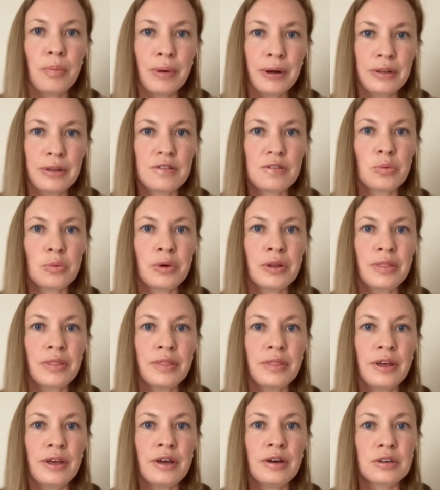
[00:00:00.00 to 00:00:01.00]
months when
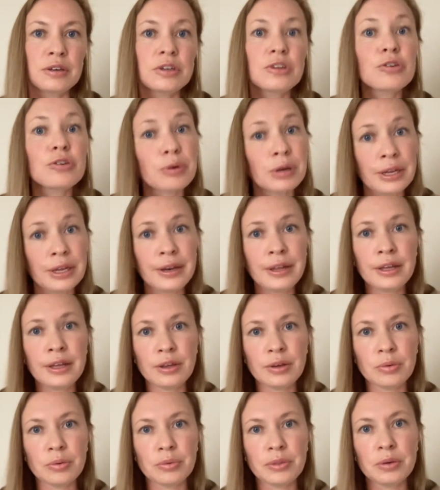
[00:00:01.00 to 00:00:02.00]
they are training you.